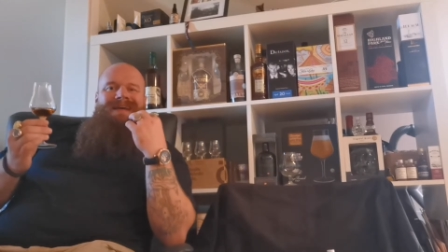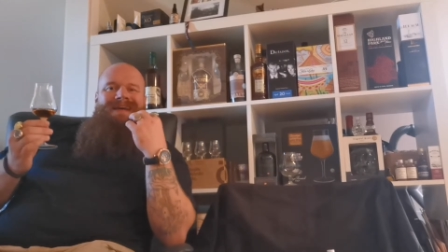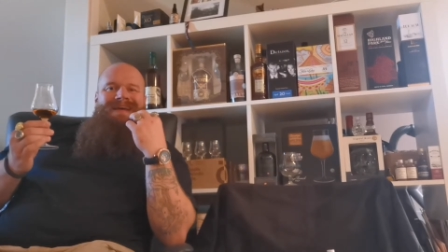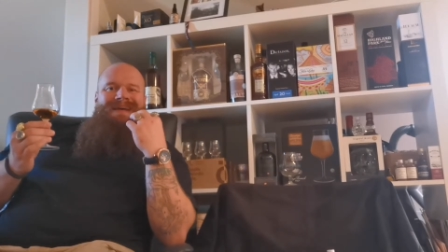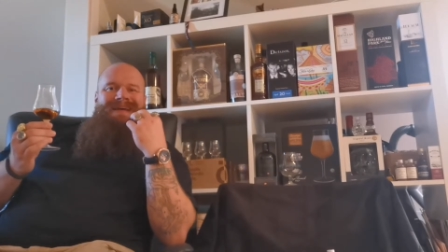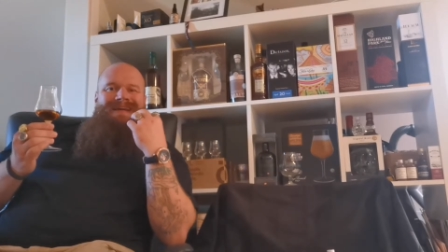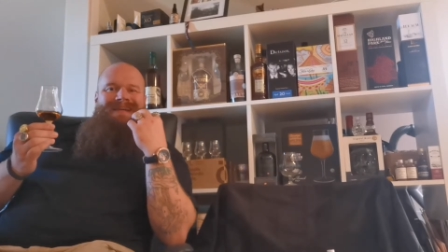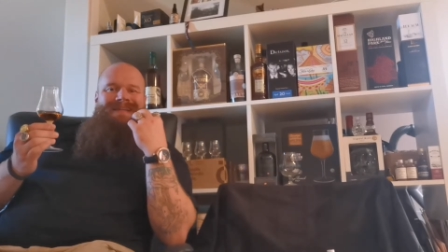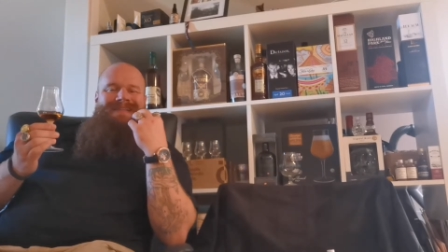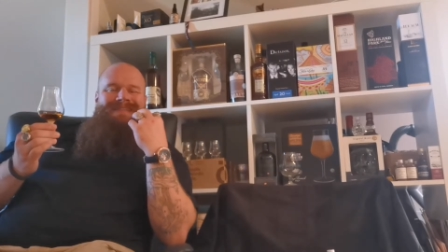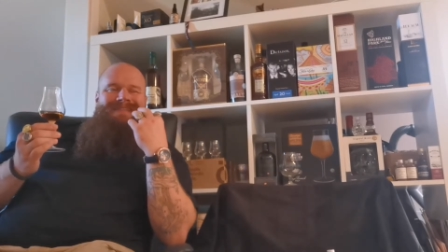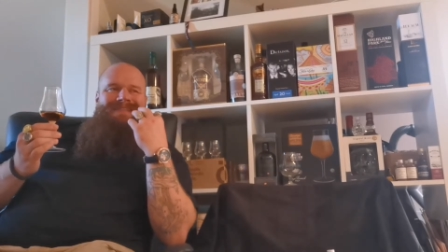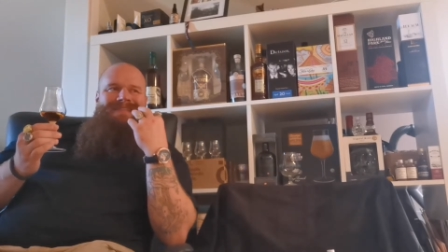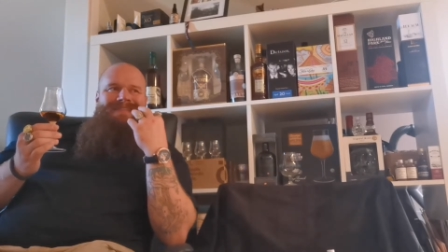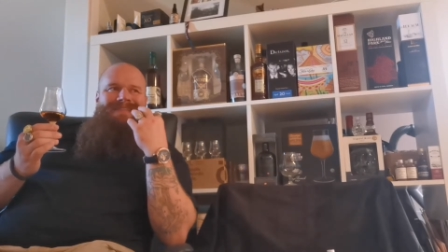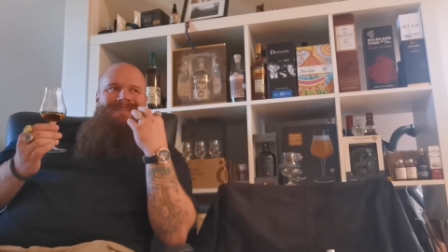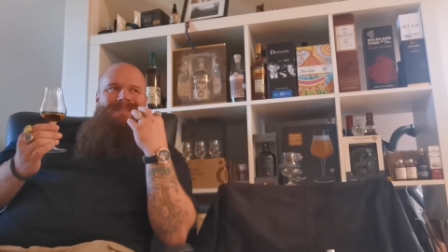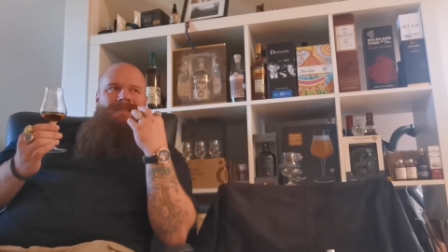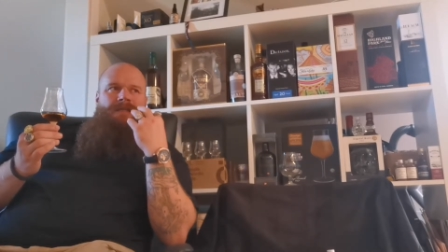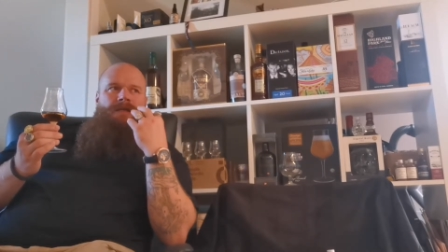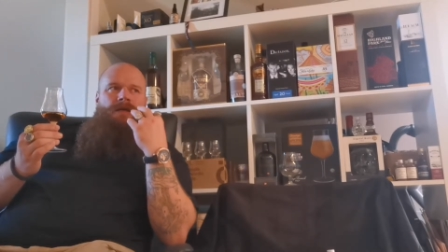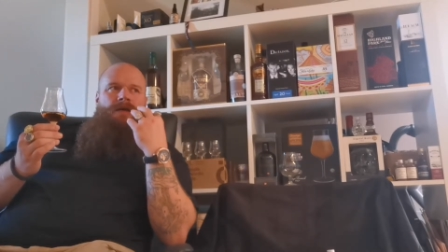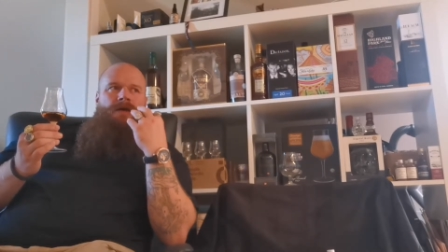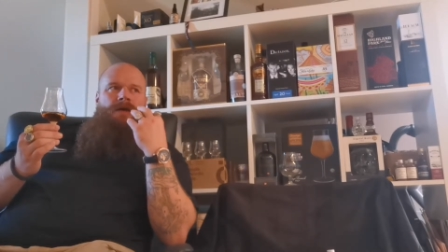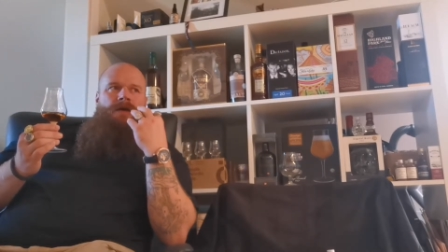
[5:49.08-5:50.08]

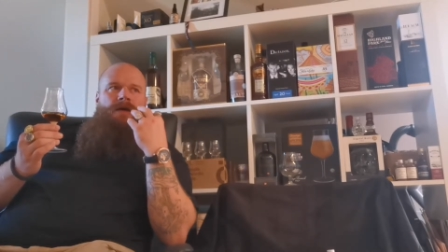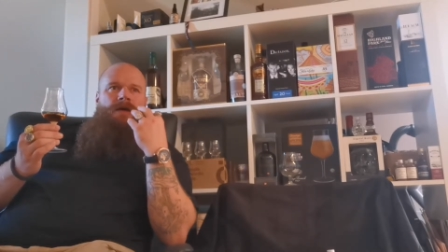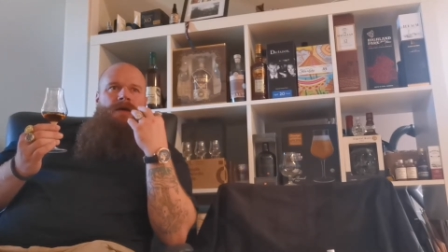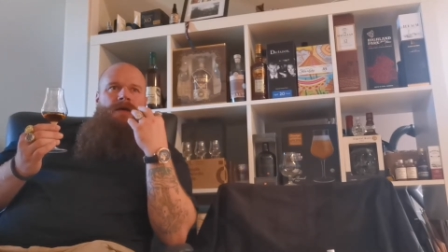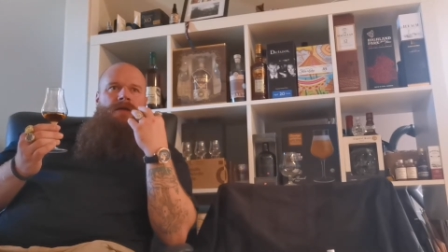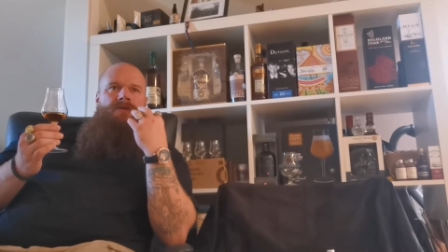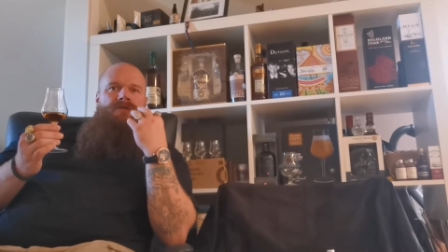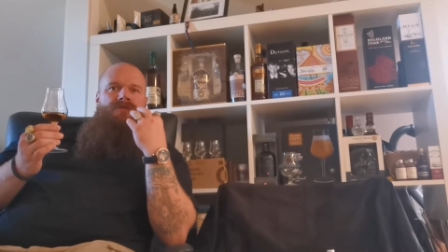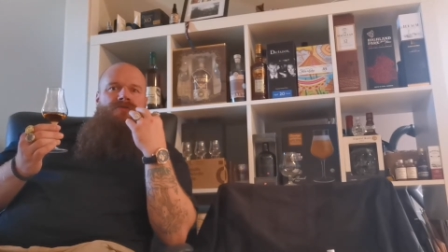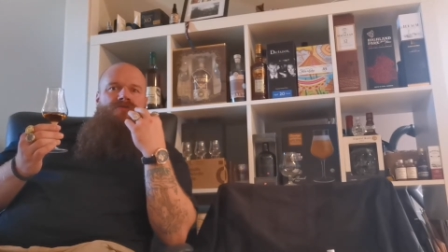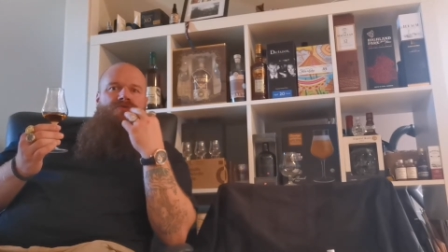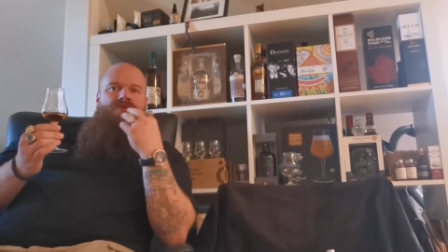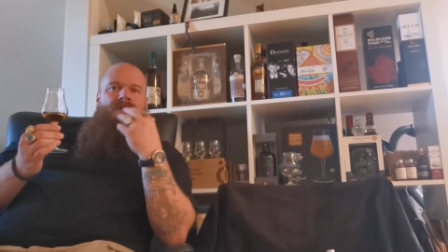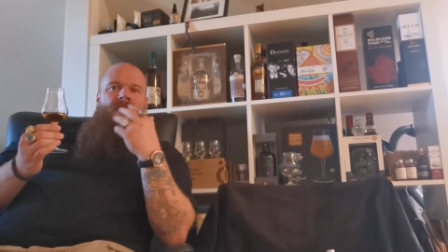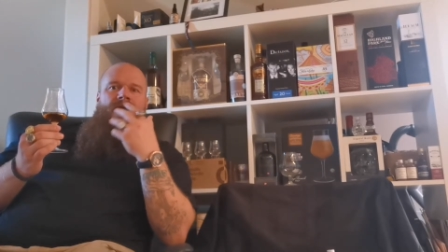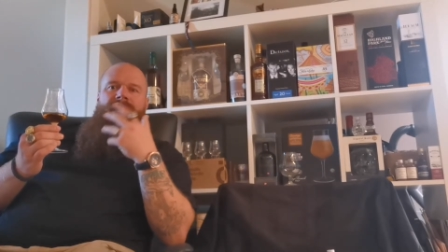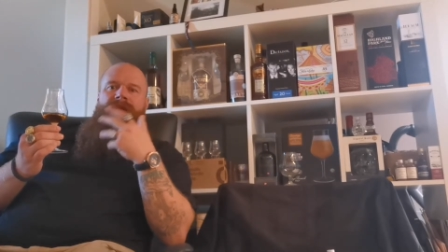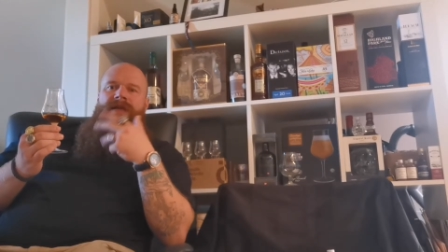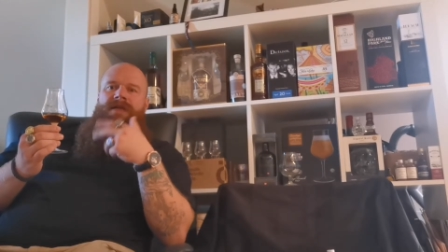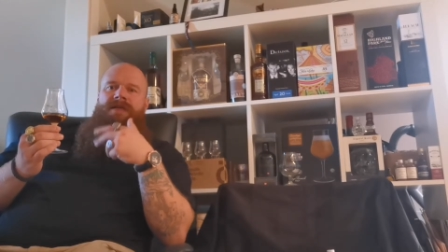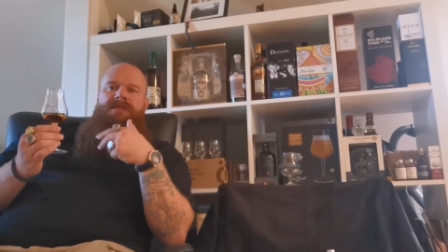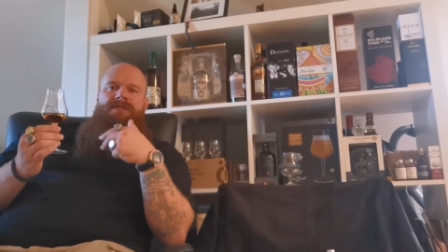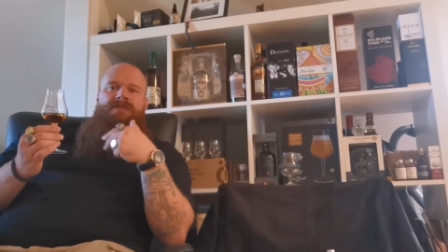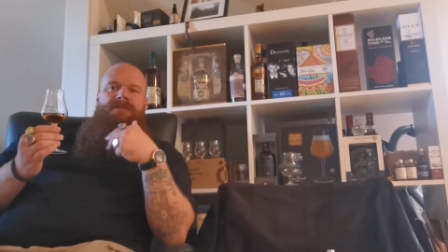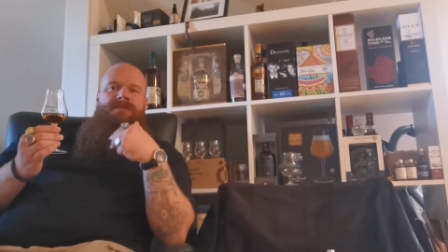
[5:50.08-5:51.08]
it's
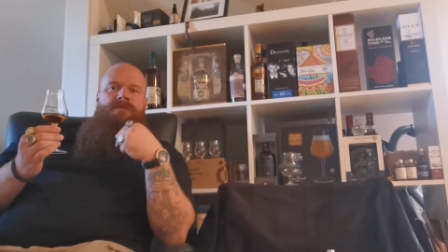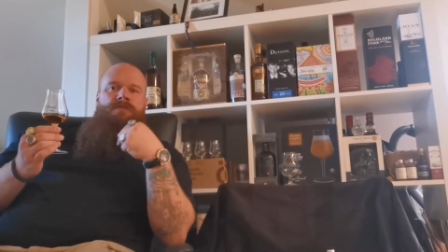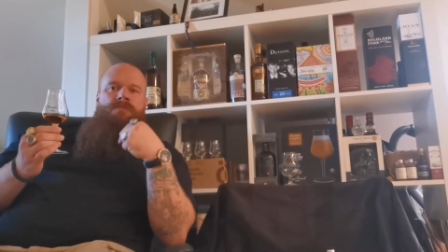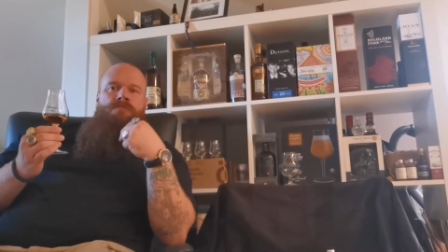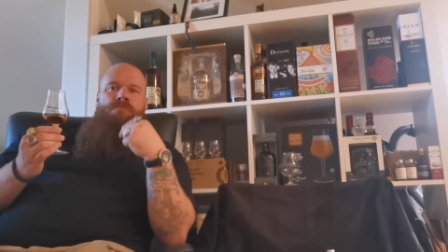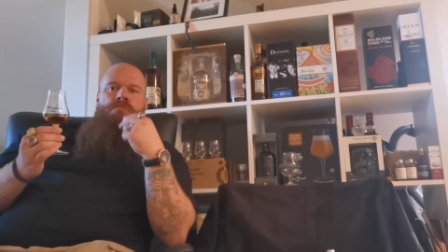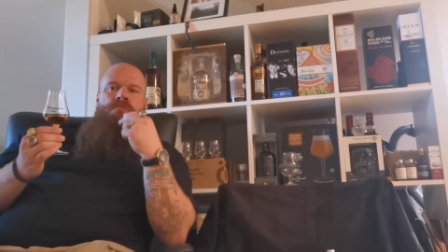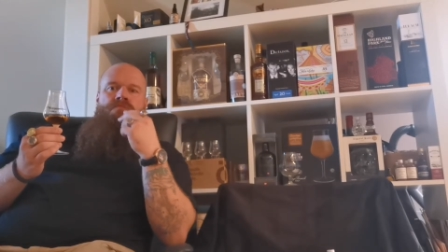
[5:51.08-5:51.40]
dryness